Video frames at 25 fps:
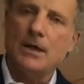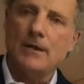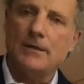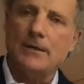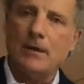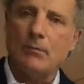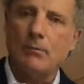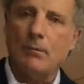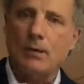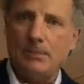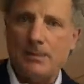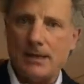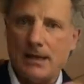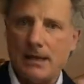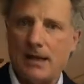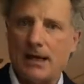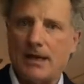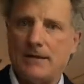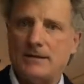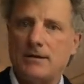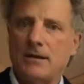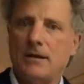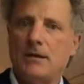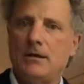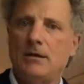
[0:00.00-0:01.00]
that we'll be
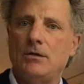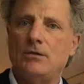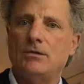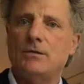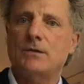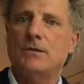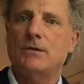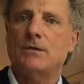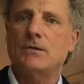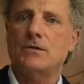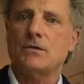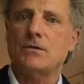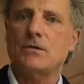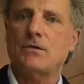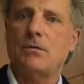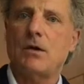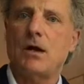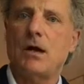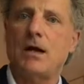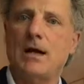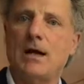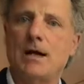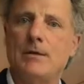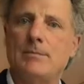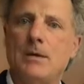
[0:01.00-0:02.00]
asking you to
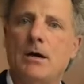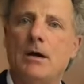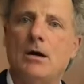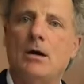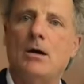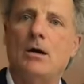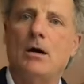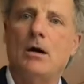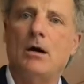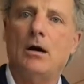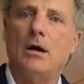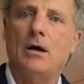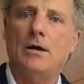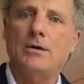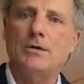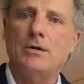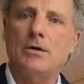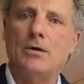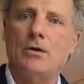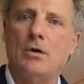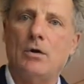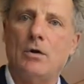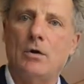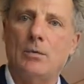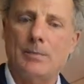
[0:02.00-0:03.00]
describe on
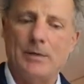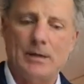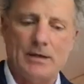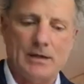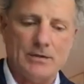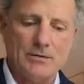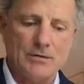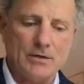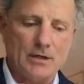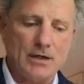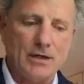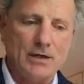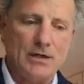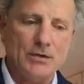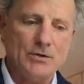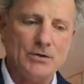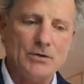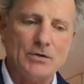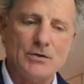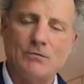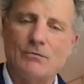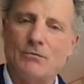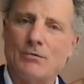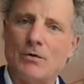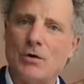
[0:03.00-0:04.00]
your open
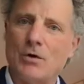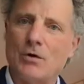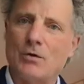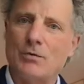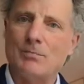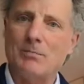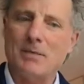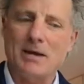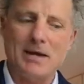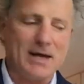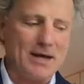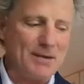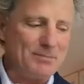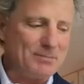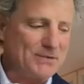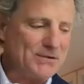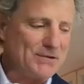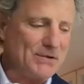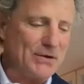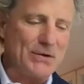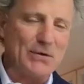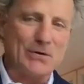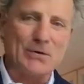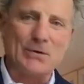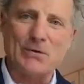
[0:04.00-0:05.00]
education roadmap.
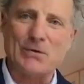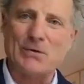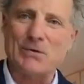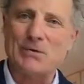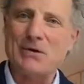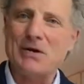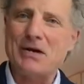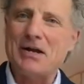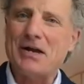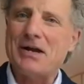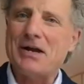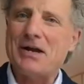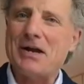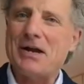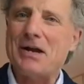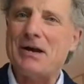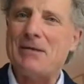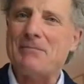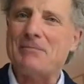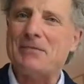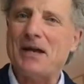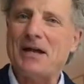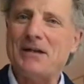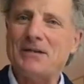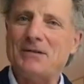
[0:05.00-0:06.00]
So
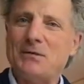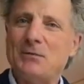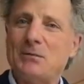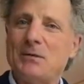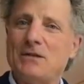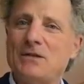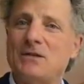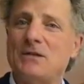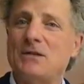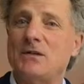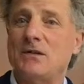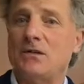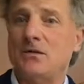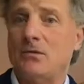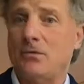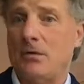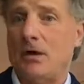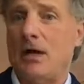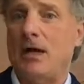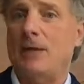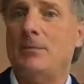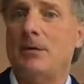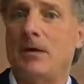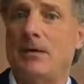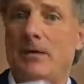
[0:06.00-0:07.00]
that's what's
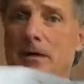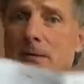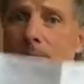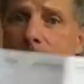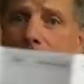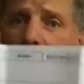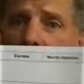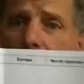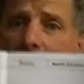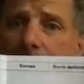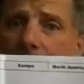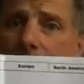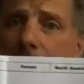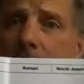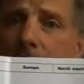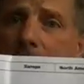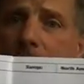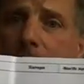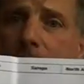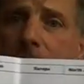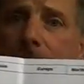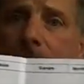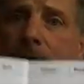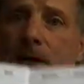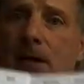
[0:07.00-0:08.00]
described on the back
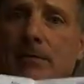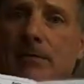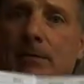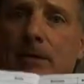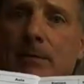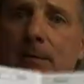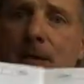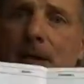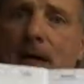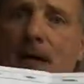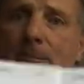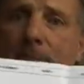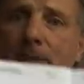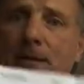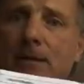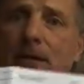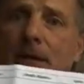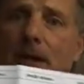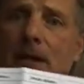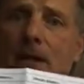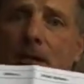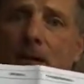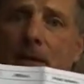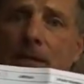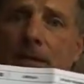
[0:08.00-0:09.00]
of the map, and
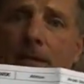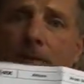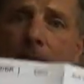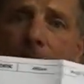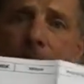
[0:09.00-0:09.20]
then on